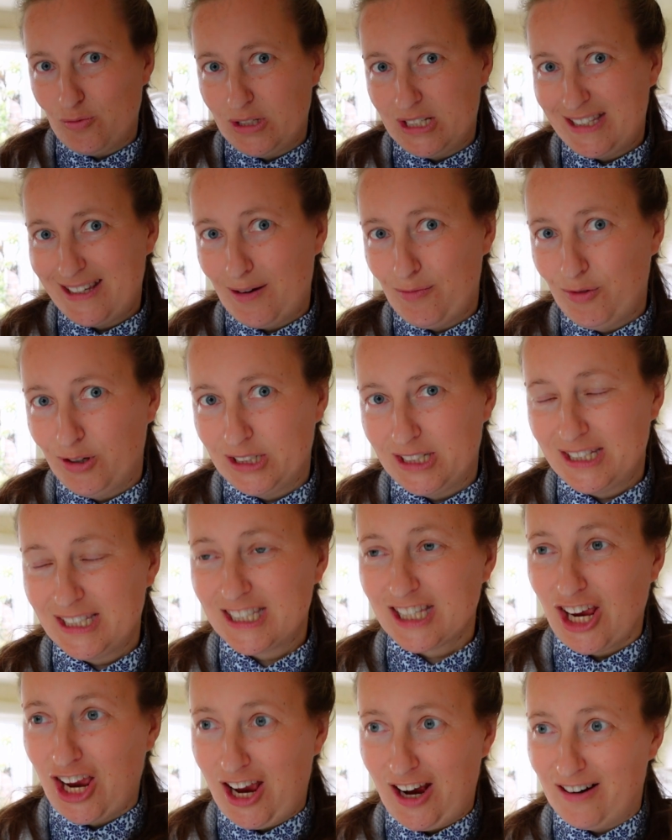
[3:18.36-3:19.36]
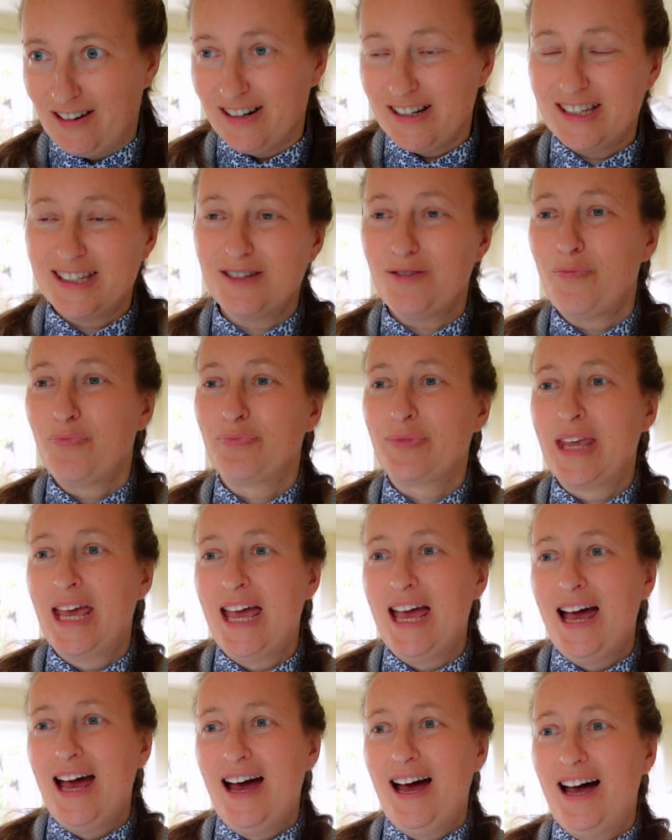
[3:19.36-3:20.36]
were somewhat scarce.
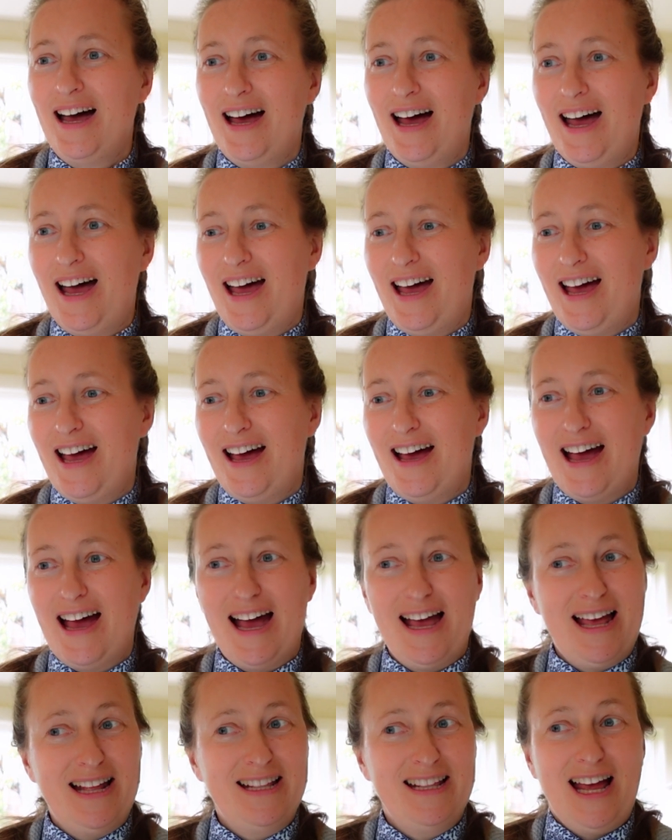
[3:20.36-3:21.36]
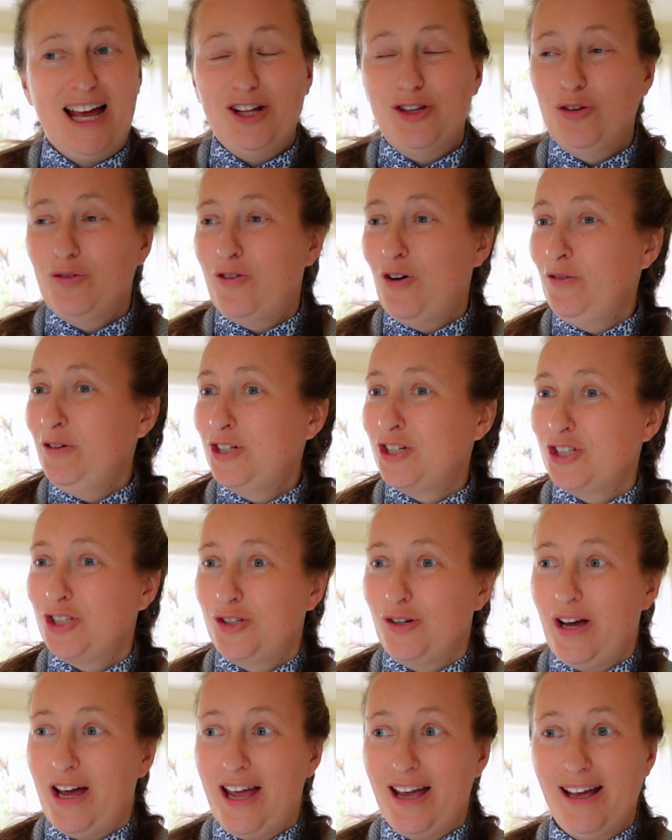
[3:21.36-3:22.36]
And I look forward just
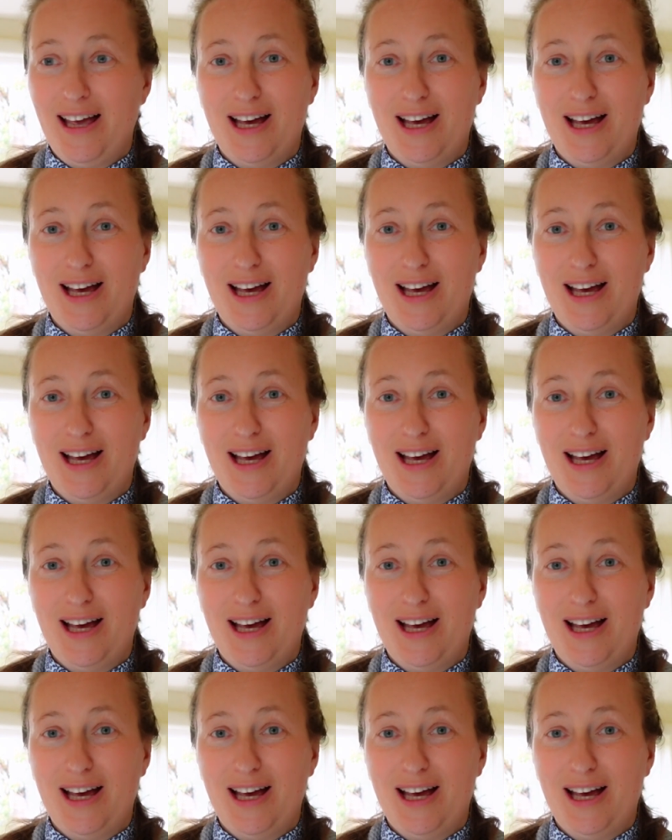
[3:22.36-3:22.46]
to hang